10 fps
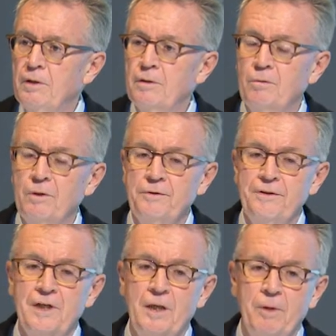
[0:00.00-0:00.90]
in the world
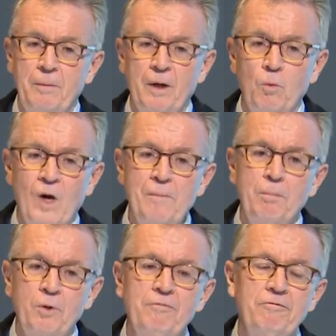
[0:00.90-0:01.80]
today by about
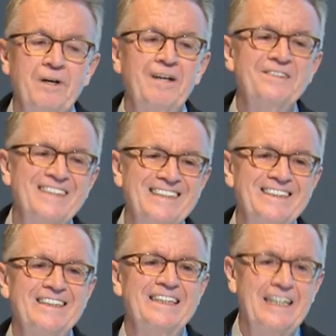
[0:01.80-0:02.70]
1.5
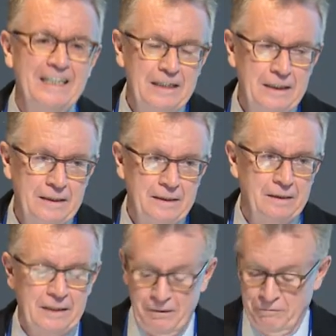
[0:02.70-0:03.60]
cents a day
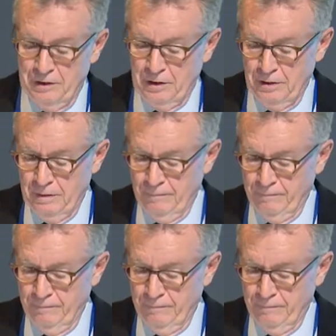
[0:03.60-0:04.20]
on average.